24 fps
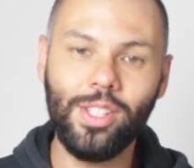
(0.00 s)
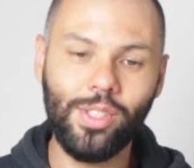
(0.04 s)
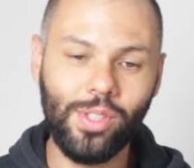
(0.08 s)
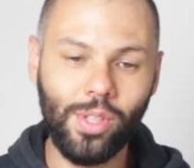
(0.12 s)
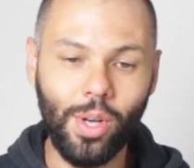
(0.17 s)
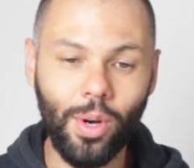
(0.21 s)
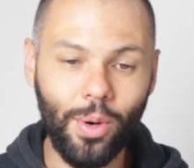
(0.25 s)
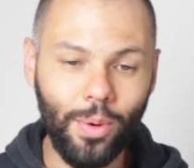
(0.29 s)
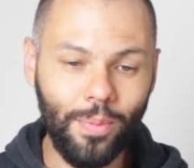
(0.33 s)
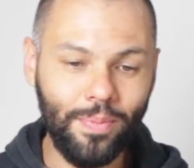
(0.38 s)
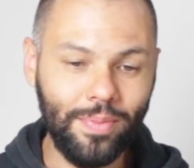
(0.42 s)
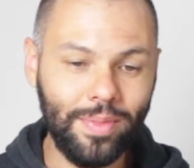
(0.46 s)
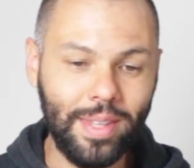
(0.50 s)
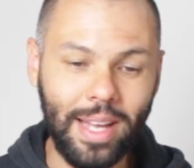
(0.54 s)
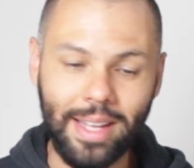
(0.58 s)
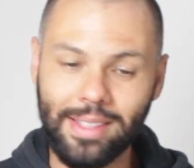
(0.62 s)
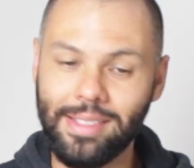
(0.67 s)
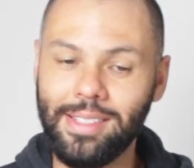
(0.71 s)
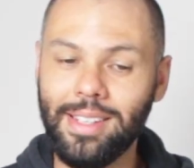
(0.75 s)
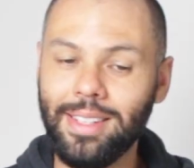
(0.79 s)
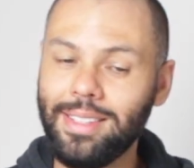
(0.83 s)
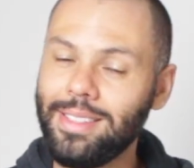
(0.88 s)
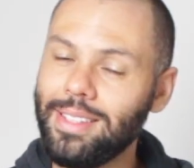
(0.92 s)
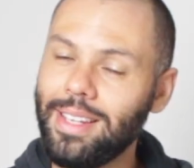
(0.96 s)
So
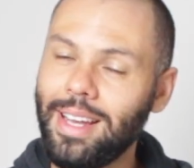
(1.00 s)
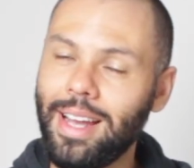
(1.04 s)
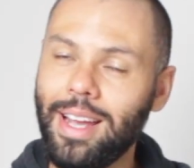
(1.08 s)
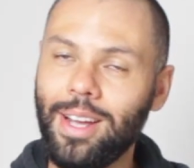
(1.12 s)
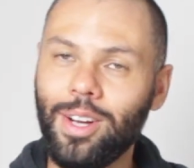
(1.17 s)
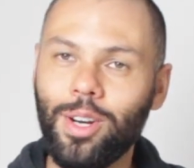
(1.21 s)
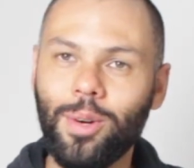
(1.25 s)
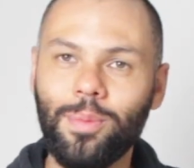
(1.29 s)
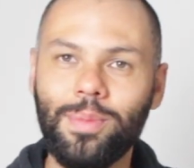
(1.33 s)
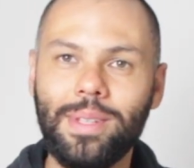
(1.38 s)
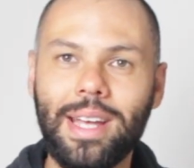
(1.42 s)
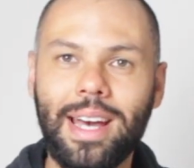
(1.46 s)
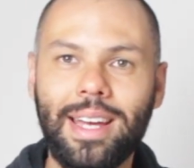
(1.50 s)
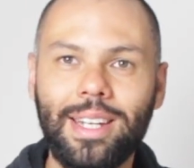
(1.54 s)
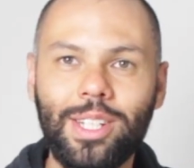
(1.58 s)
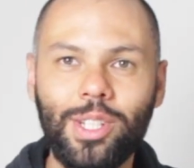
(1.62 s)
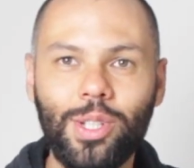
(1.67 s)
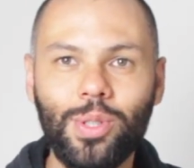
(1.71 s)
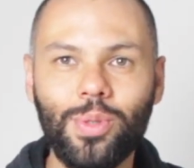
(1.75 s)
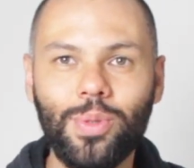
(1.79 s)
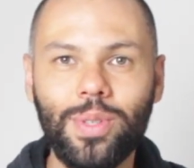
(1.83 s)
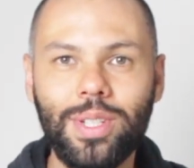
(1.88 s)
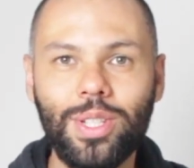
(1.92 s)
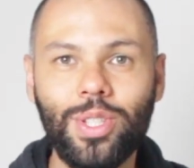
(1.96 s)
that's it. I hope
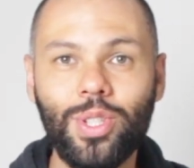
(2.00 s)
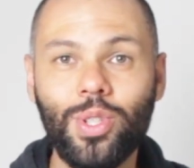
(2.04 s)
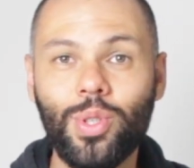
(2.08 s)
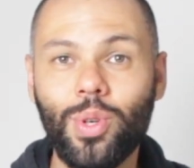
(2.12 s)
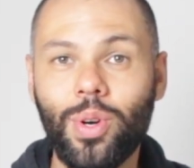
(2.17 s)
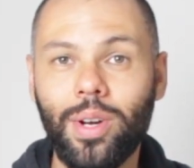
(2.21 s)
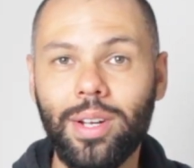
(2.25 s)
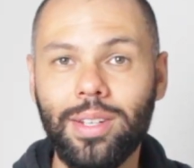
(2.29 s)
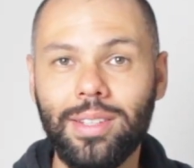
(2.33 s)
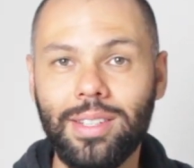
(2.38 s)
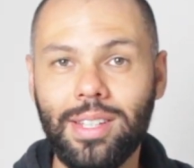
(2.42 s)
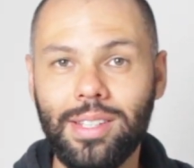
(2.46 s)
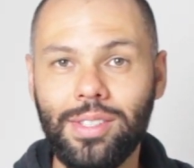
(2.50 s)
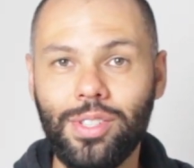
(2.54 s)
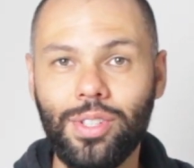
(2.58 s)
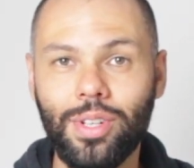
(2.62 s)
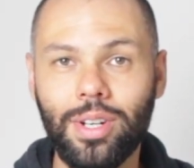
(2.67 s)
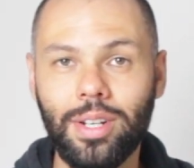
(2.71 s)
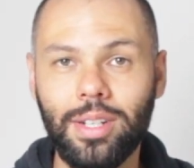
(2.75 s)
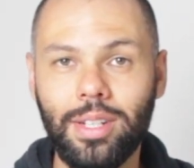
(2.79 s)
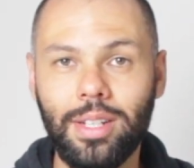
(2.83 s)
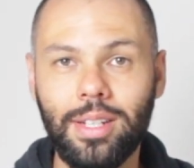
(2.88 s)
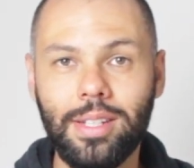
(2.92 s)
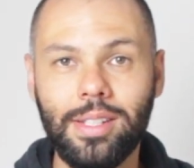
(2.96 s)
that you enjoyed this
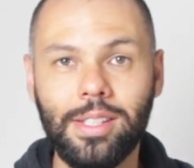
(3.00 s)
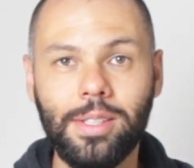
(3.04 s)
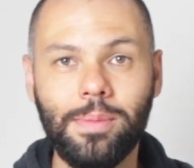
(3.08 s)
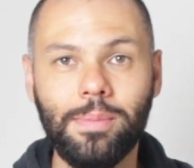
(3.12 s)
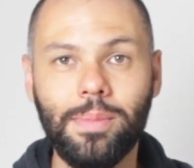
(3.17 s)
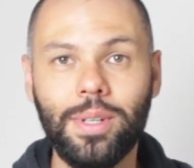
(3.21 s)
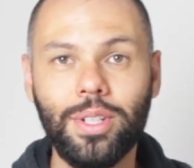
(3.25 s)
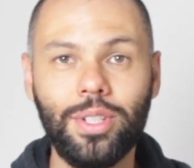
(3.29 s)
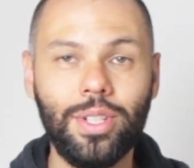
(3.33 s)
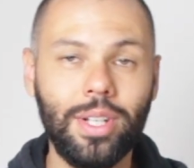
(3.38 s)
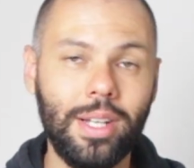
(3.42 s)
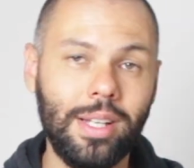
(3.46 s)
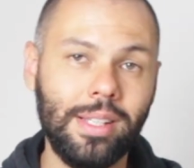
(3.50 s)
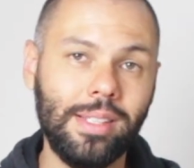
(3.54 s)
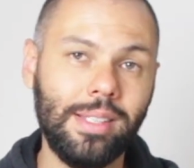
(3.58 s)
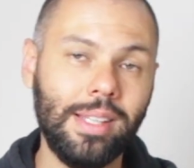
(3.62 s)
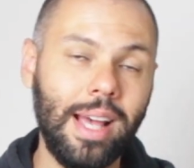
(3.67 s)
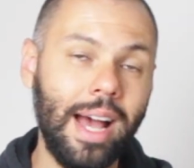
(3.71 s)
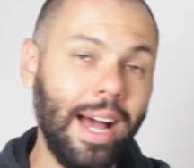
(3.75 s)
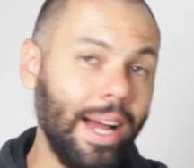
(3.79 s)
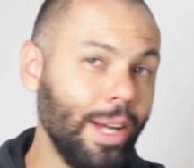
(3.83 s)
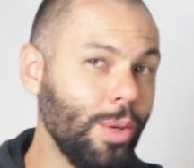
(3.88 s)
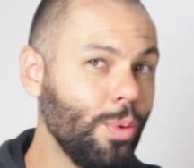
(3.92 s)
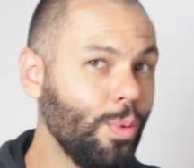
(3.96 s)
journey as much
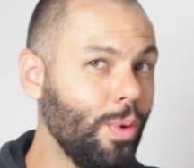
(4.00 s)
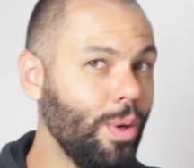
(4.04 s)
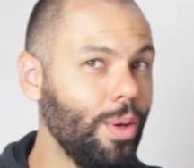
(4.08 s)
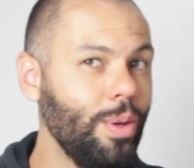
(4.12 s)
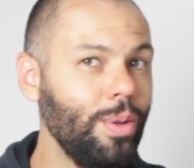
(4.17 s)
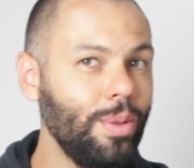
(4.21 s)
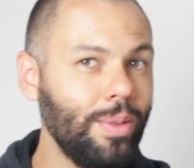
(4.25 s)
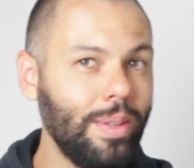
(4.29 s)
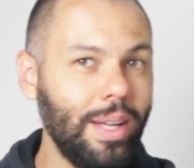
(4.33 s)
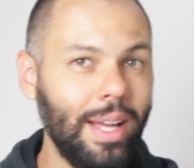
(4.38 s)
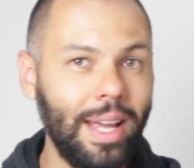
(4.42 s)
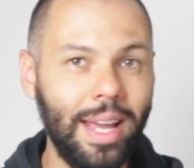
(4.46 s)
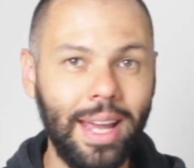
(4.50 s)
as I will.